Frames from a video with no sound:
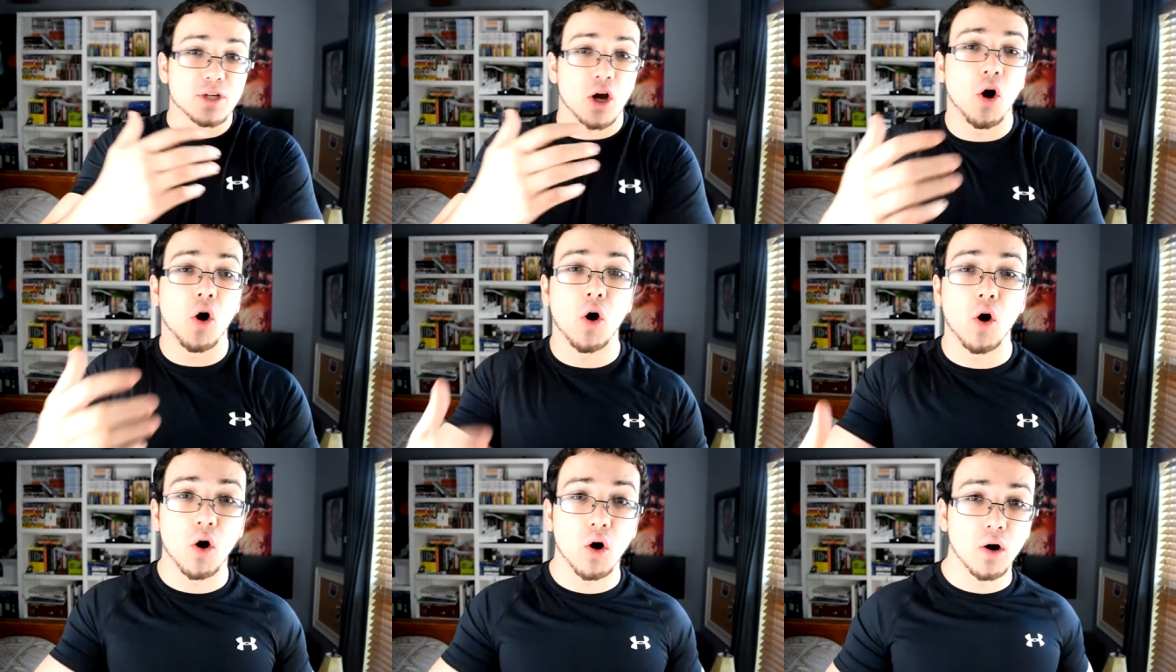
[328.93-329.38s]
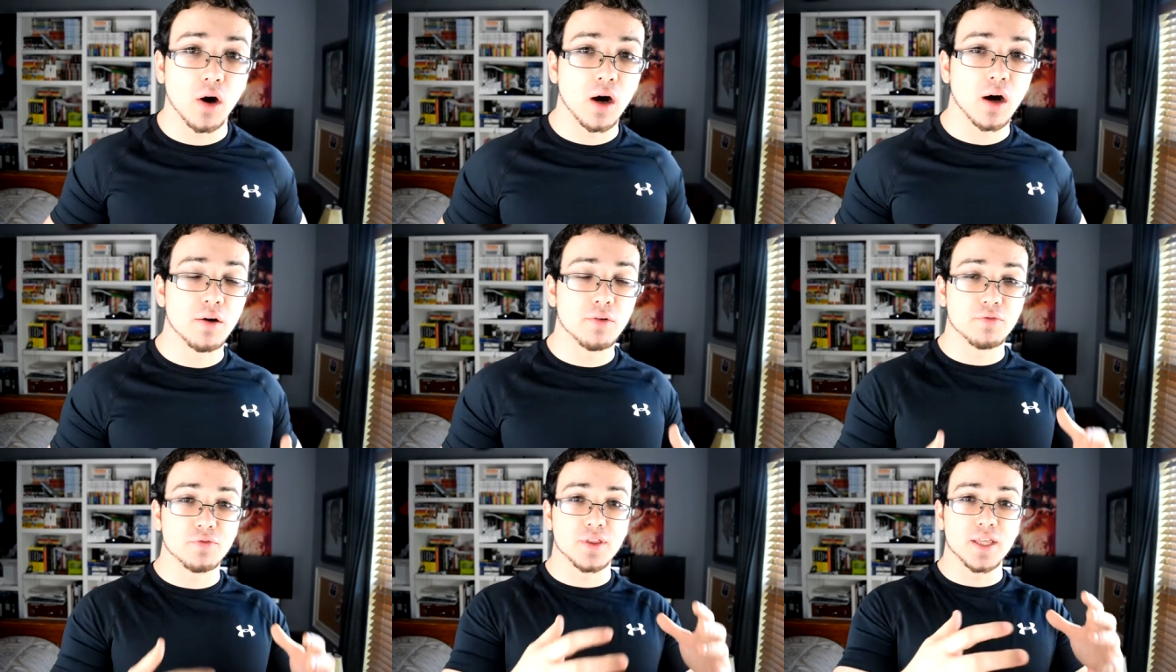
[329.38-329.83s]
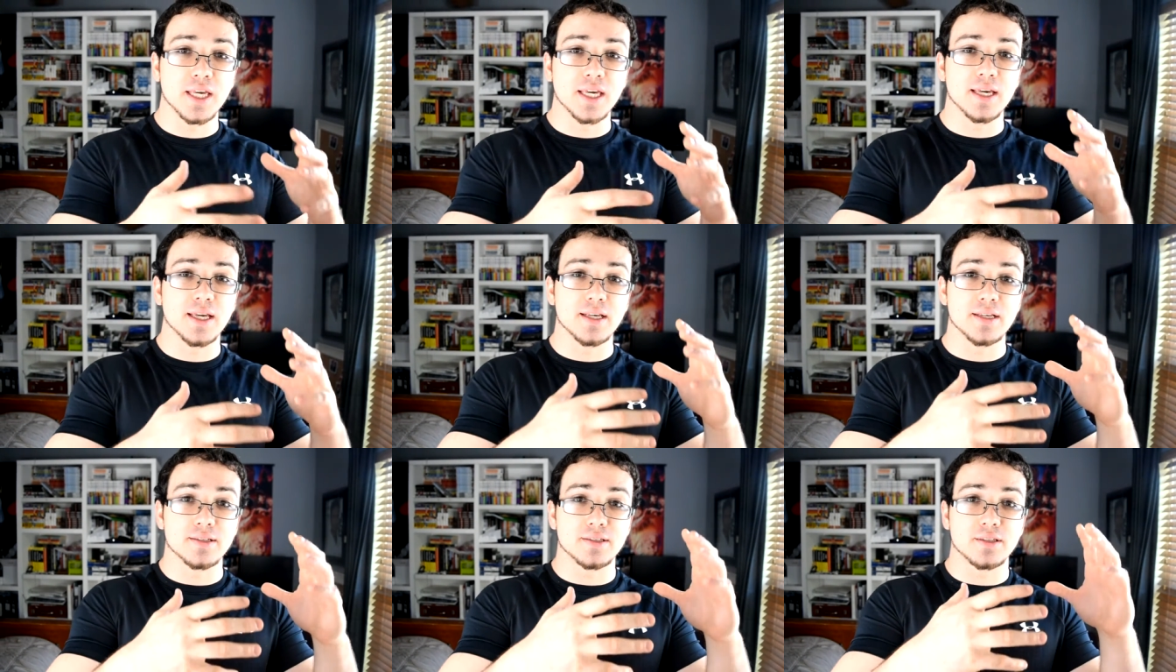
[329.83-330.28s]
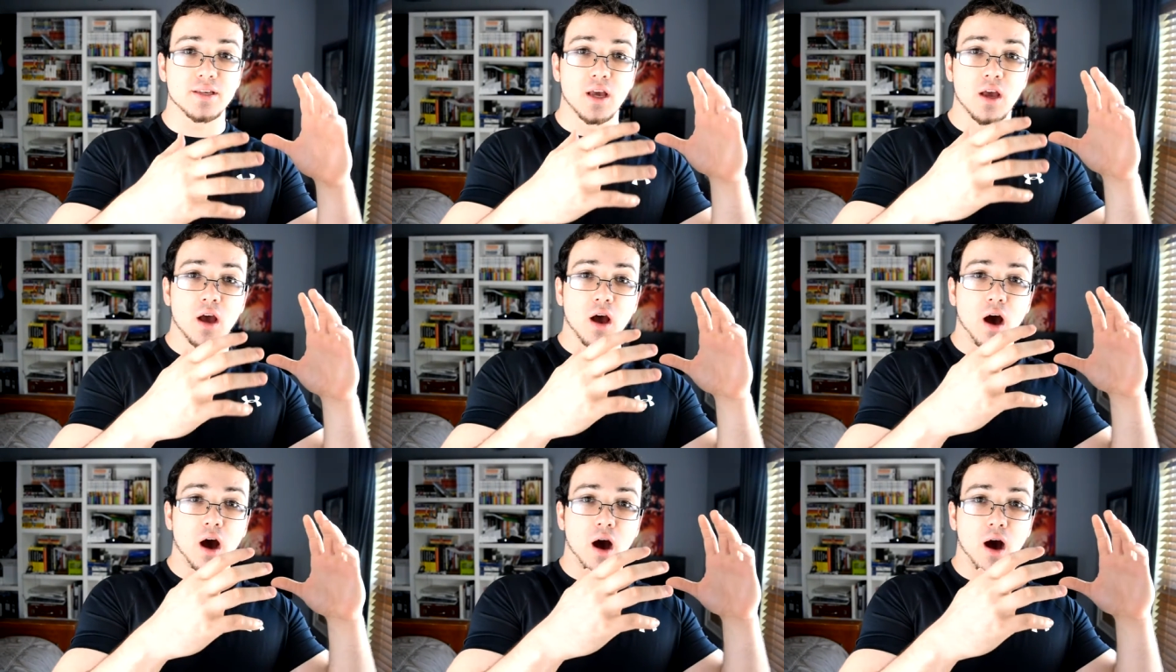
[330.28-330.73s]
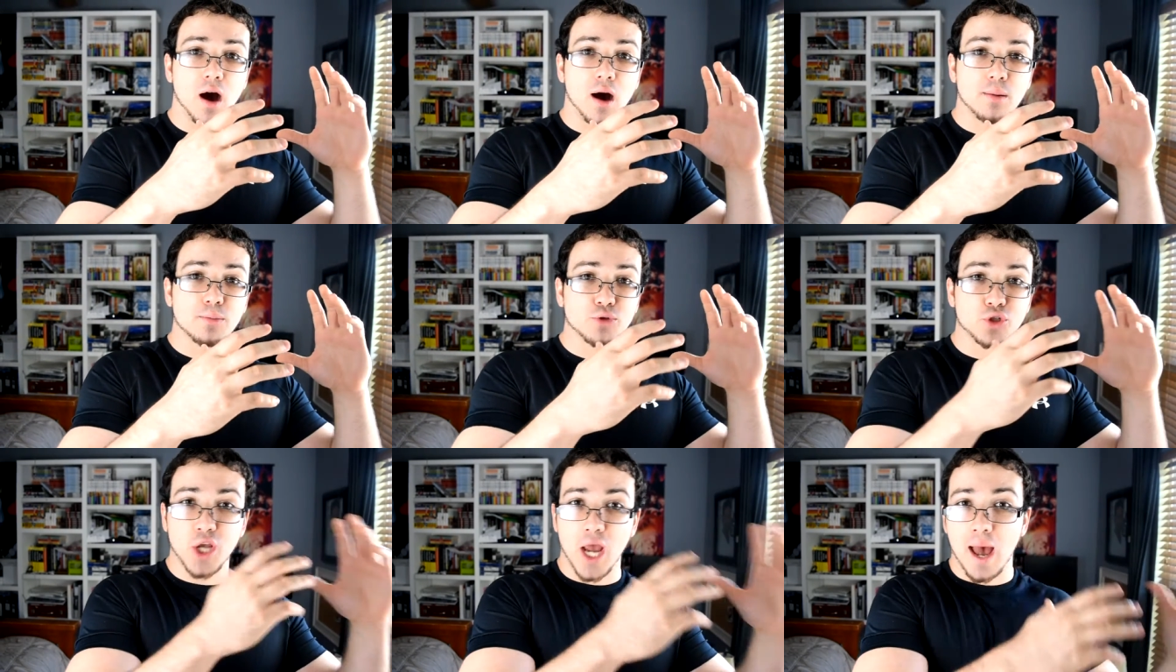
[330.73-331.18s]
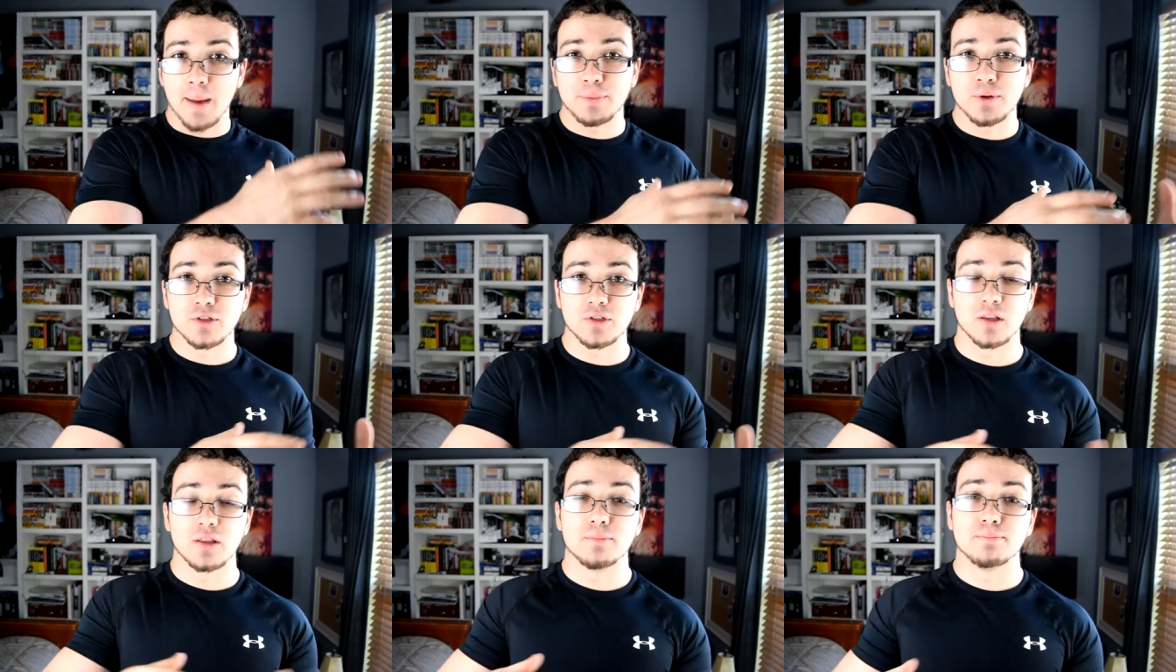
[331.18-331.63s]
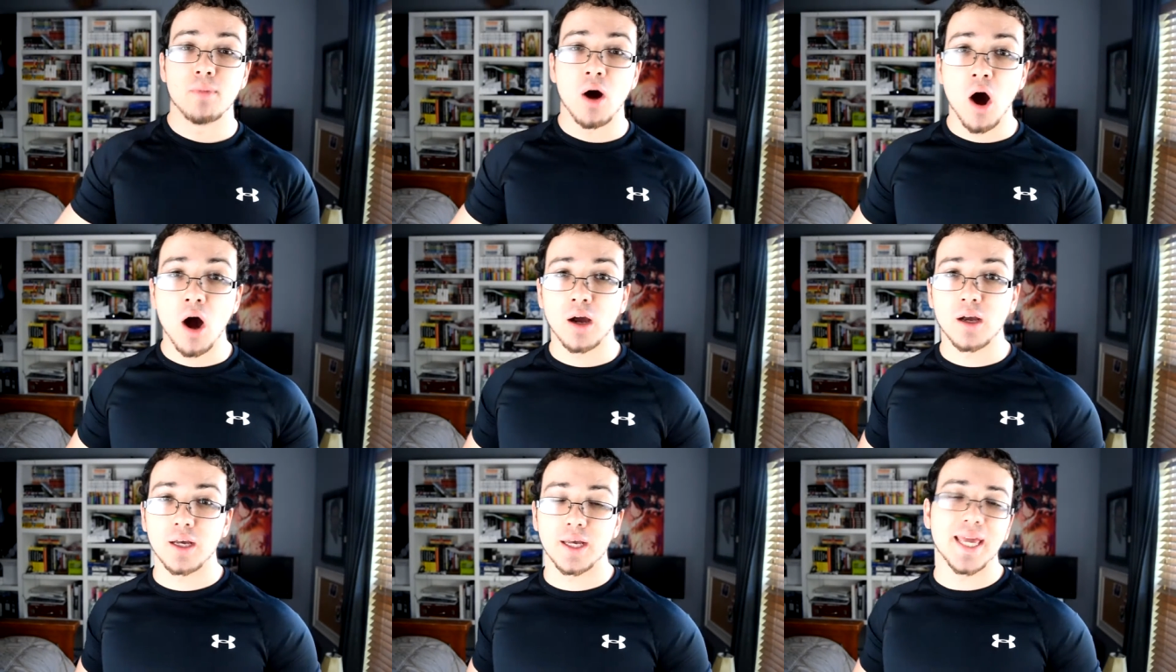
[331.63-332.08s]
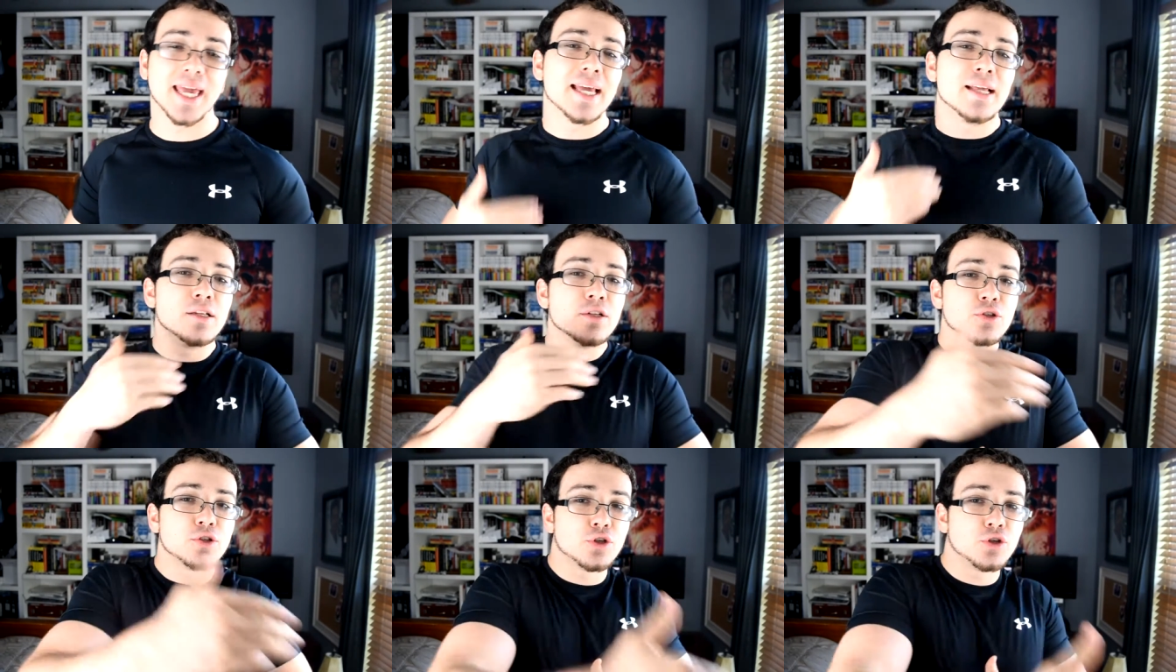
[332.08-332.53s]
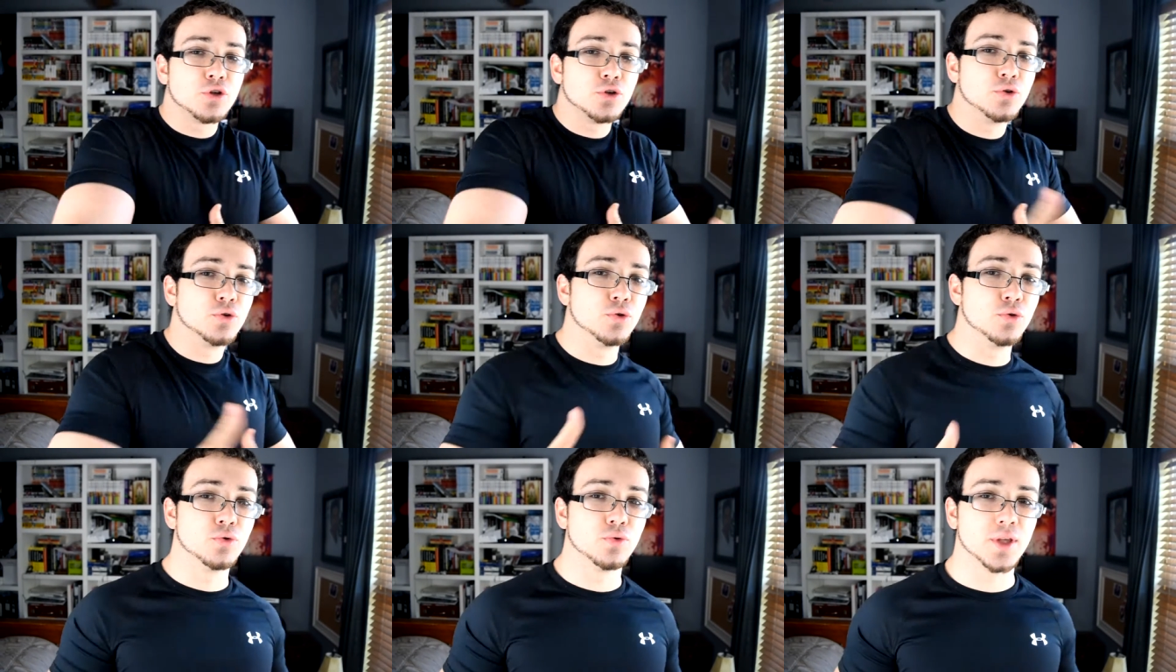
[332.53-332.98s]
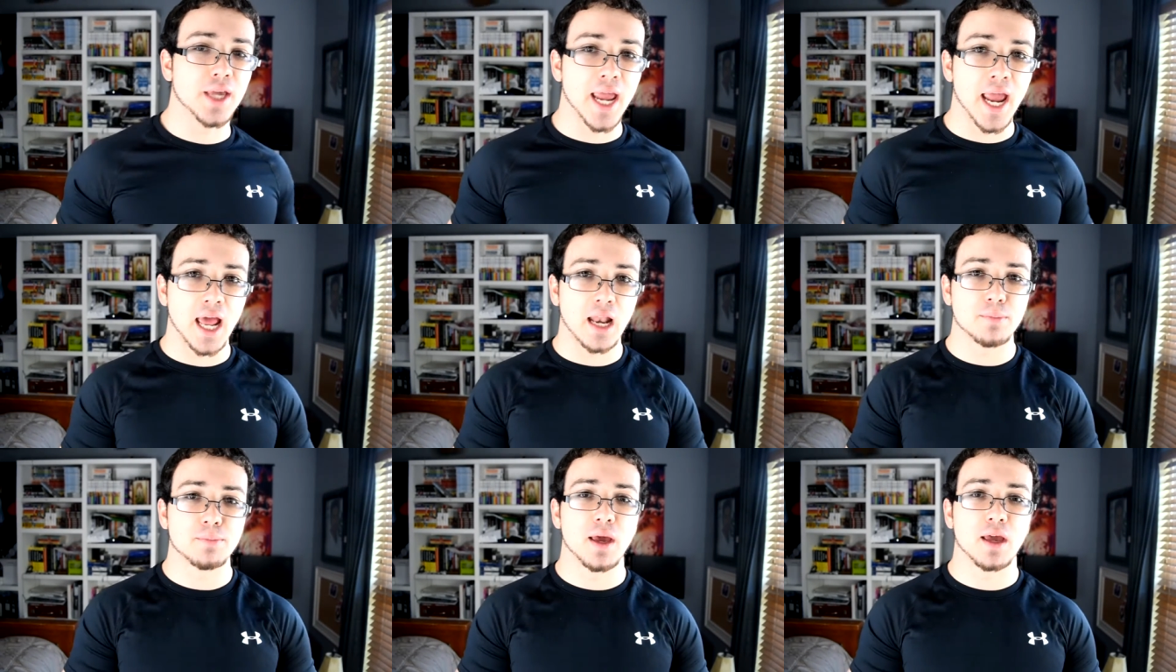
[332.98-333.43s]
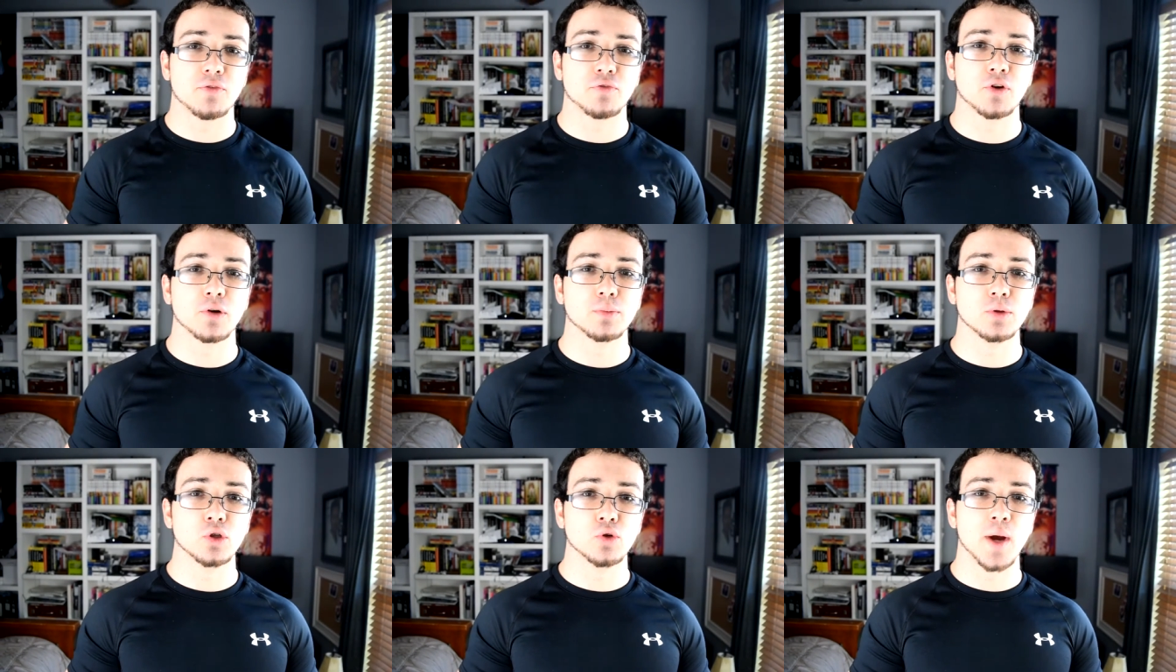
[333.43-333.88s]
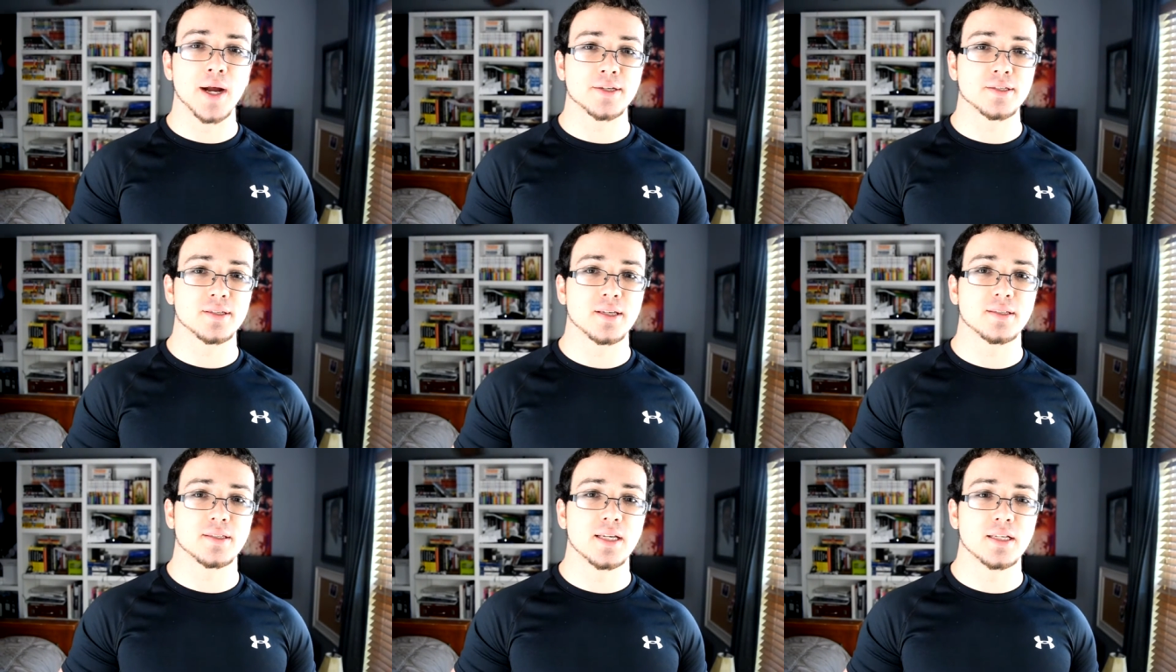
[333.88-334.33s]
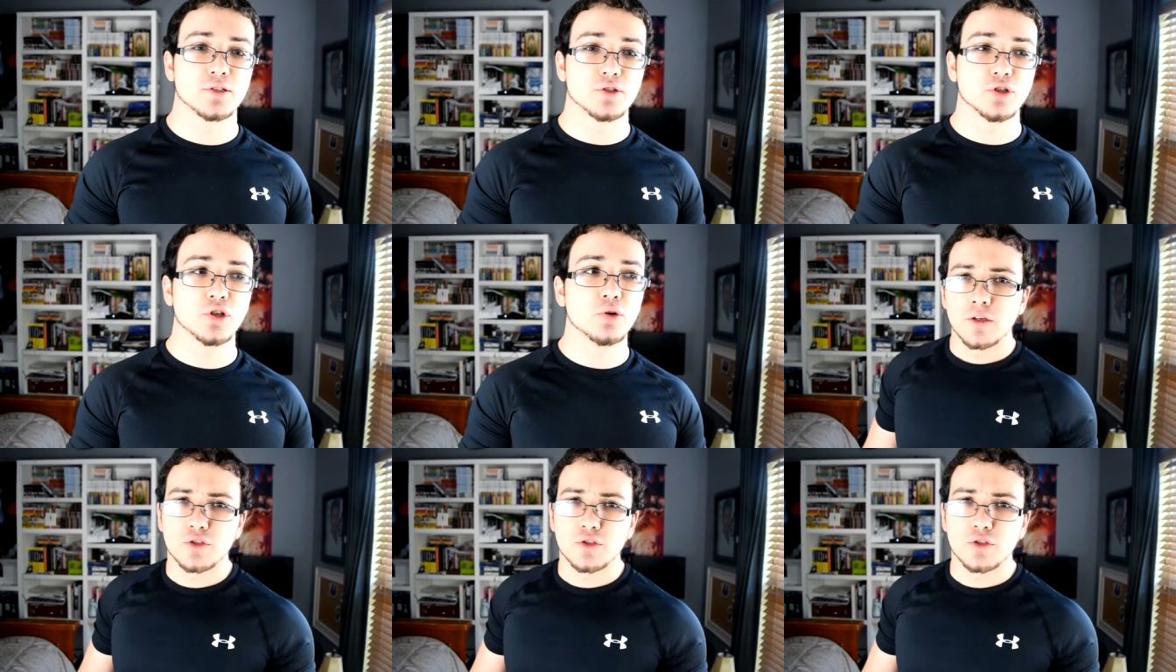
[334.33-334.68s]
all of these chapters of the manga into the anime for Blue Exorcist season 2.